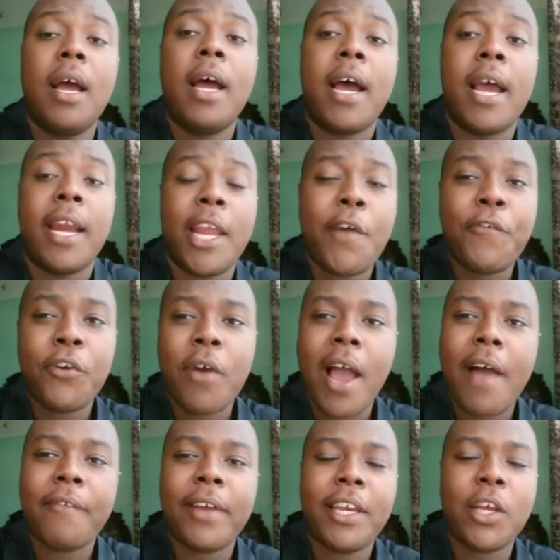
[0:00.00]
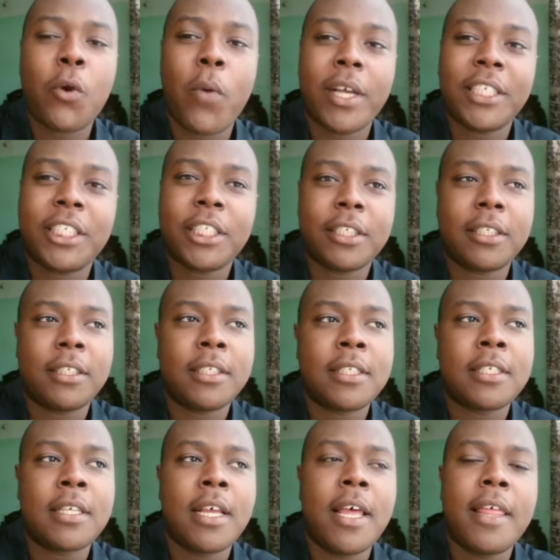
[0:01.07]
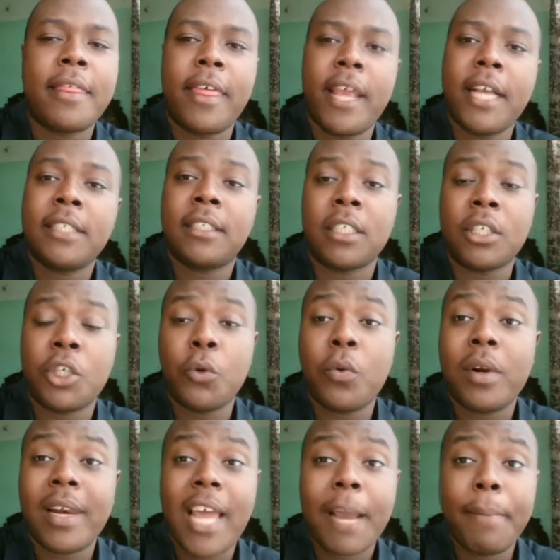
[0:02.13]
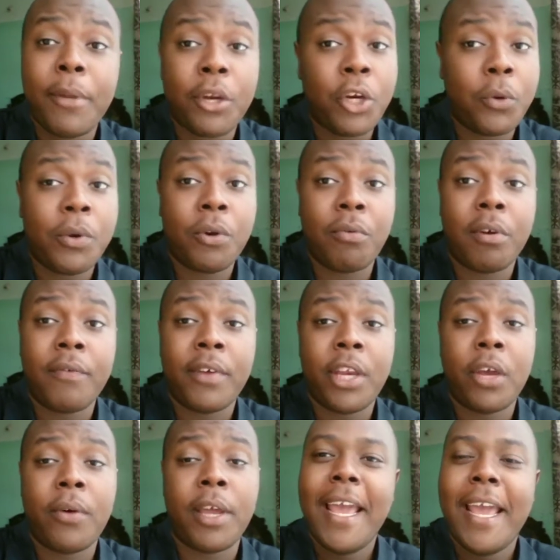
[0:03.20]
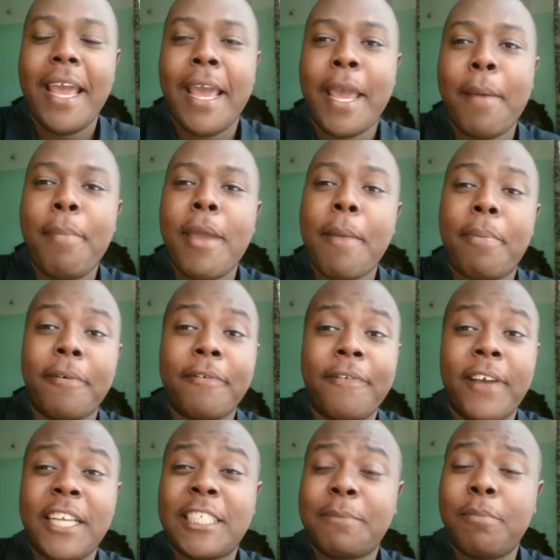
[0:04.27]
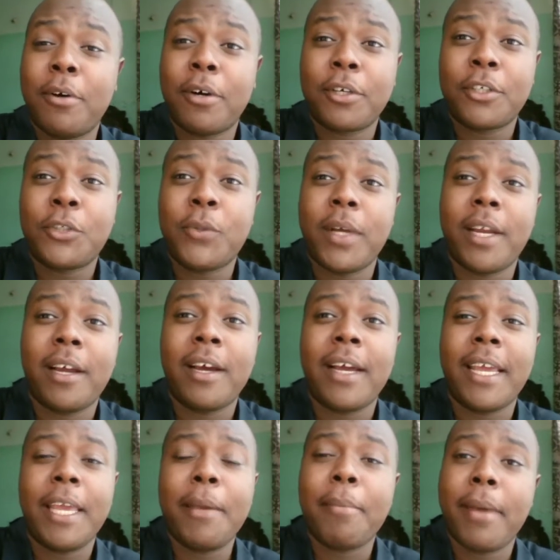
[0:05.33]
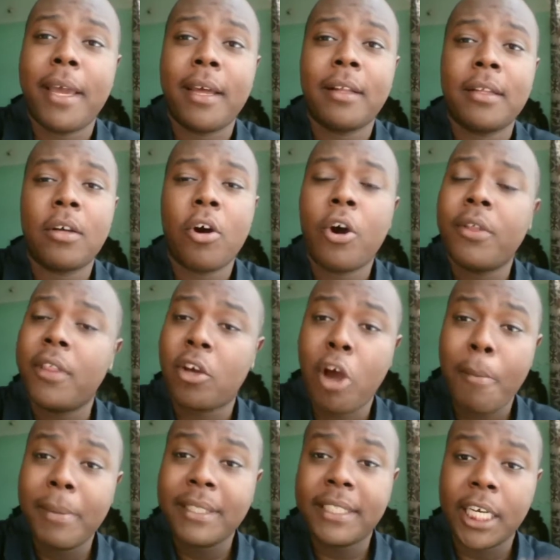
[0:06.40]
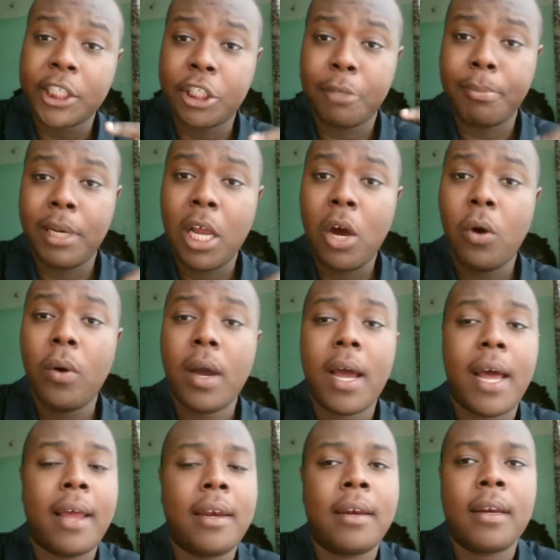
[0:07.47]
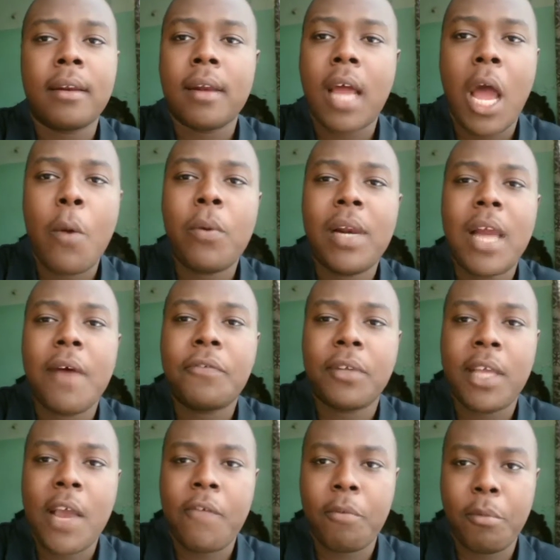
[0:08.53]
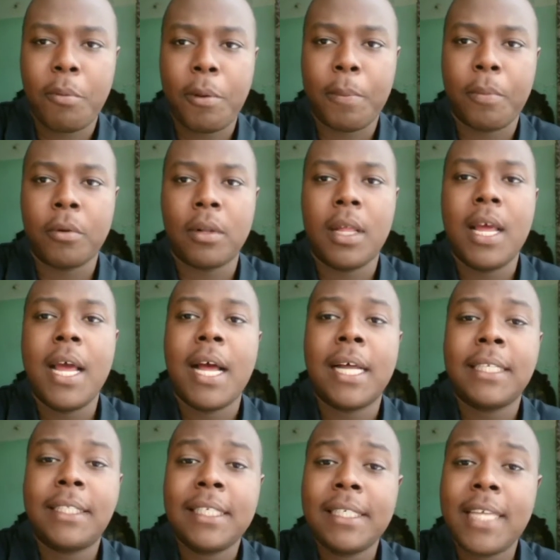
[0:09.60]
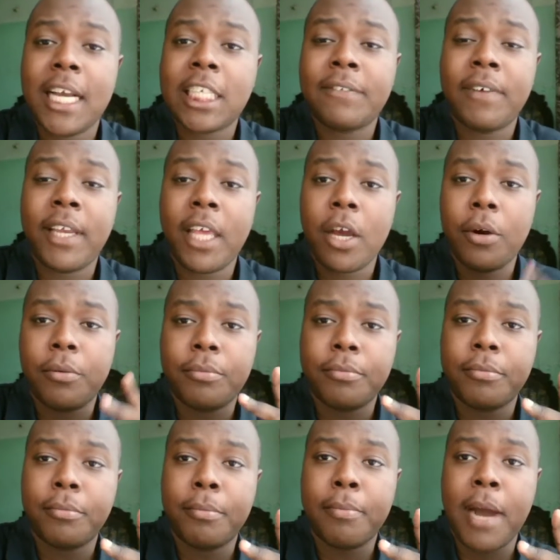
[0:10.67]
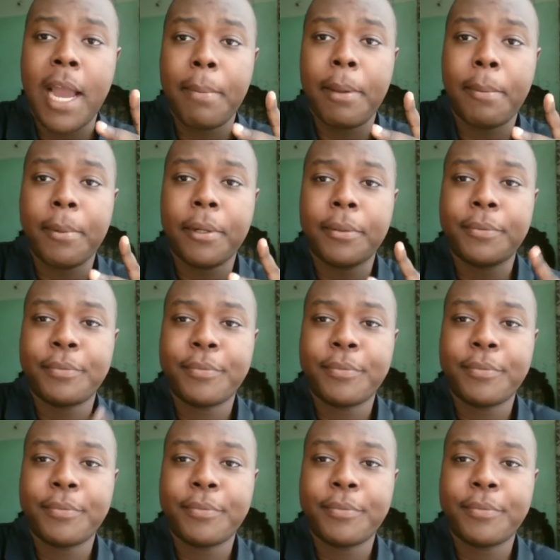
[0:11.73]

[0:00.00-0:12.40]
And if you have any questions, things that you would like me to do into a video, hit me up on Facebook, Twitter, email, or in the comment section below. And I would love to hear from you people. Until next video. Bye, people.